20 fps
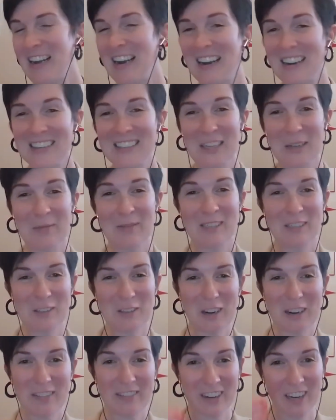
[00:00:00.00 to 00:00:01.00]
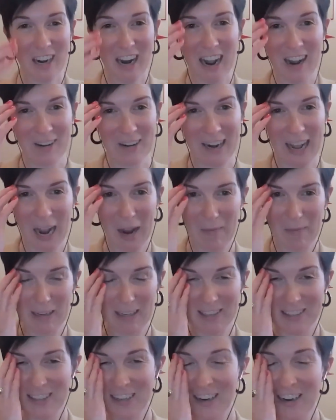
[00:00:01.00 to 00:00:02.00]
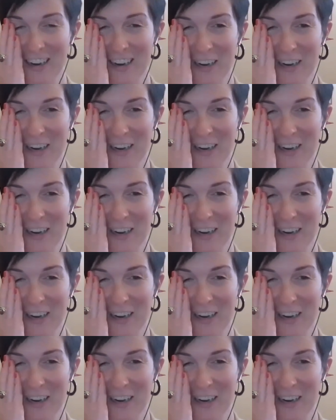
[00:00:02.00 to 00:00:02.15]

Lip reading: honestly, I'm still trying to figure out how it happened.